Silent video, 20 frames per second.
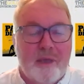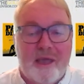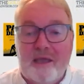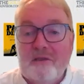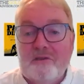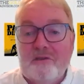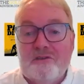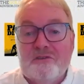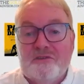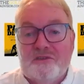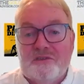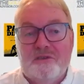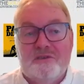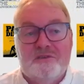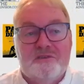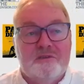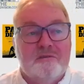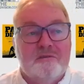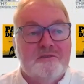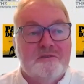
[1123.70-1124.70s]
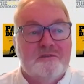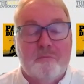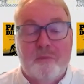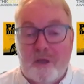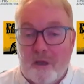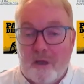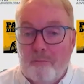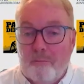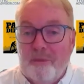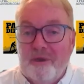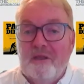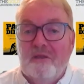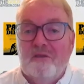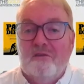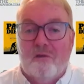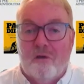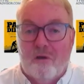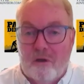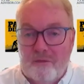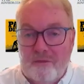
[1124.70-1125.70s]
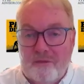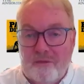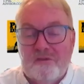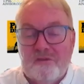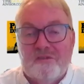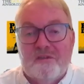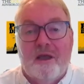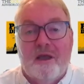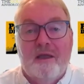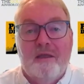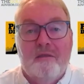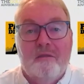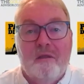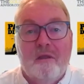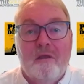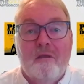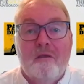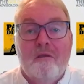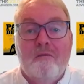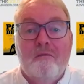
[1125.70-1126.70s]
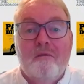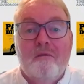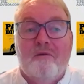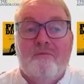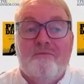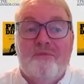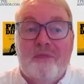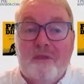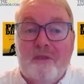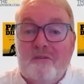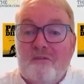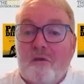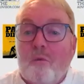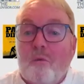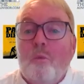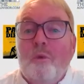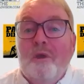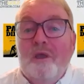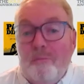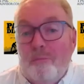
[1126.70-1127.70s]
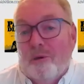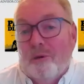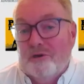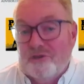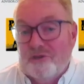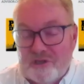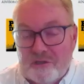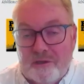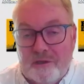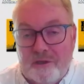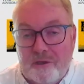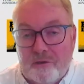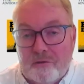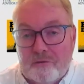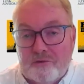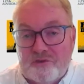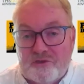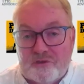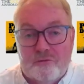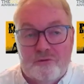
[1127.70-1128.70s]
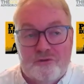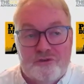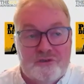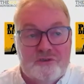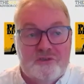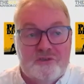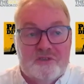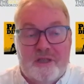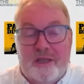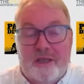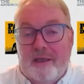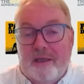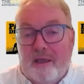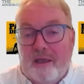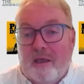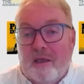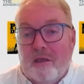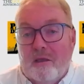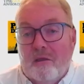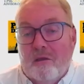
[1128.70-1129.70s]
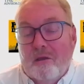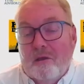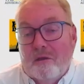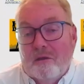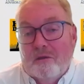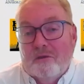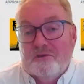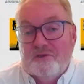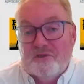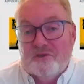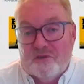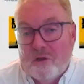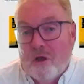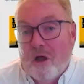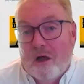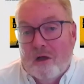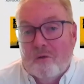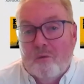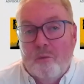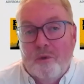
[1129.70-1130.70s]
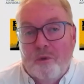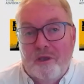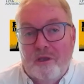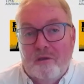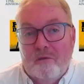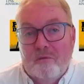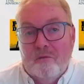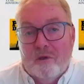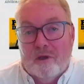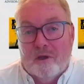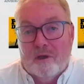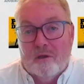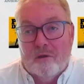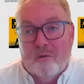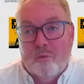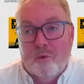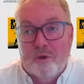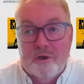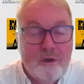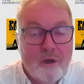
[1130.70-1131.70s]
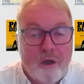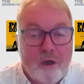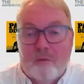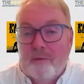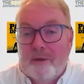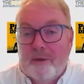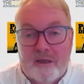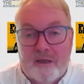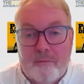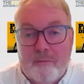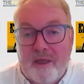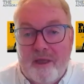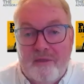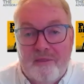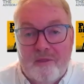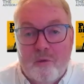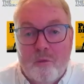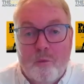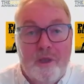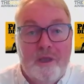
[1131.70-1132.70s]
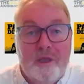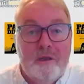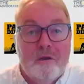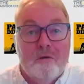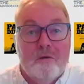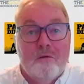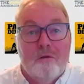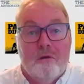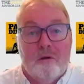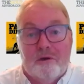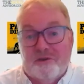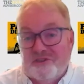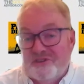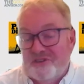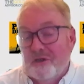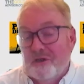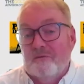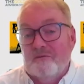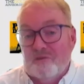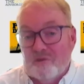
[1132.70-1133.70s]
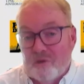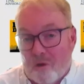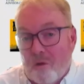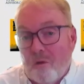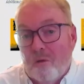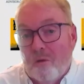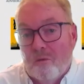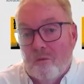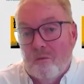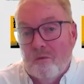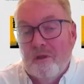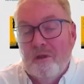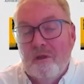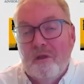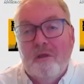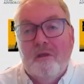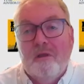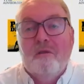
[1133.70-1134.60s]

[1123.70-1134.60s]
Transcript: agencies and some companies on the site of things that we personally use. So just like a stock, we would not recommend that we don't ourselves own.